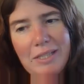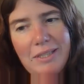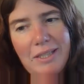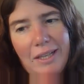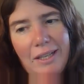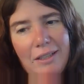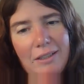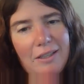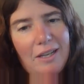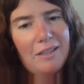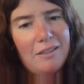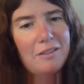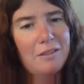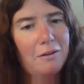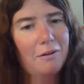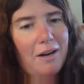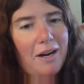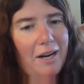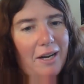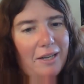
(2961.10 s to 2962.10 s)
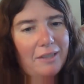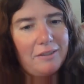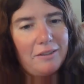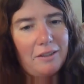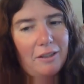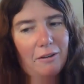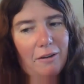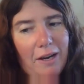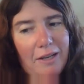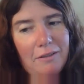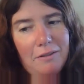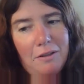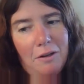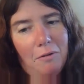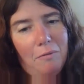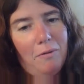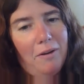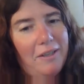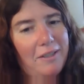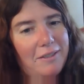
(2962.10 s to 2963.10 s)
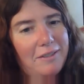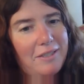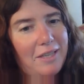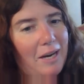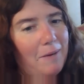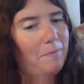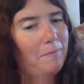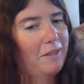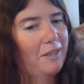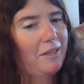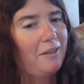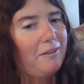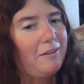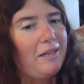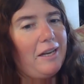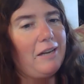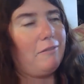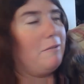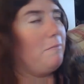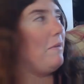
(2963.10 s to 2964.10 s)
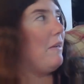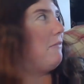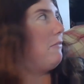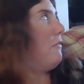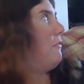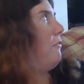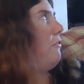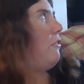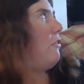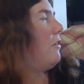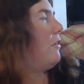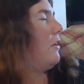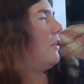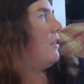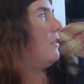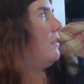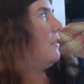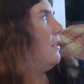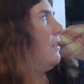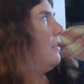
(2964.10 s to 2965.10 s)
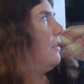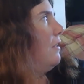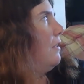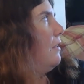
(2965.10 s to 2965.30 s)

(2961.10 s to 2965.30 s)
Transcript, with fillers: busy and not so hot, though. I don't know what time of year that would be for Florida.